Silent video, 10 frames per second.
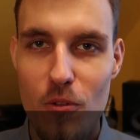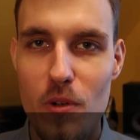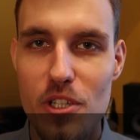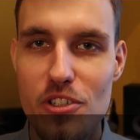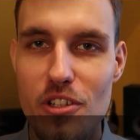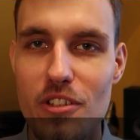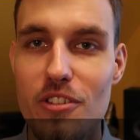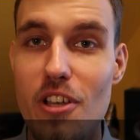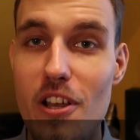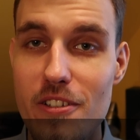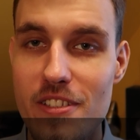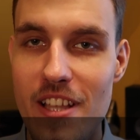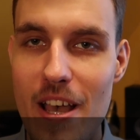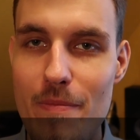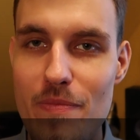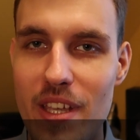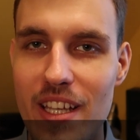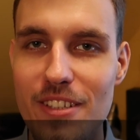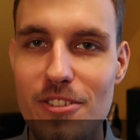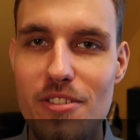which turns them
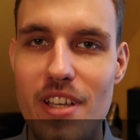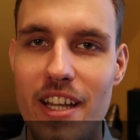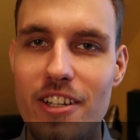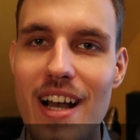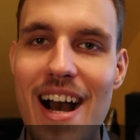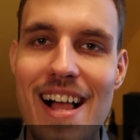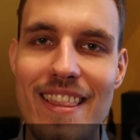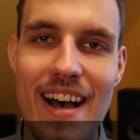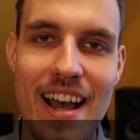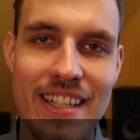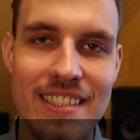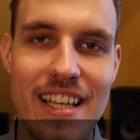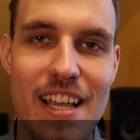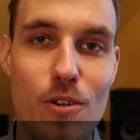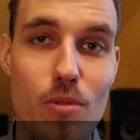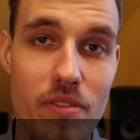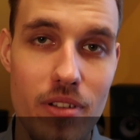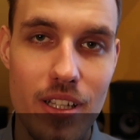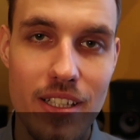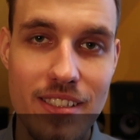into their aligned
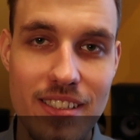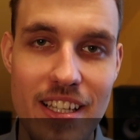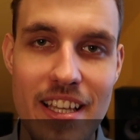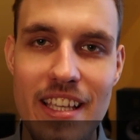equivalents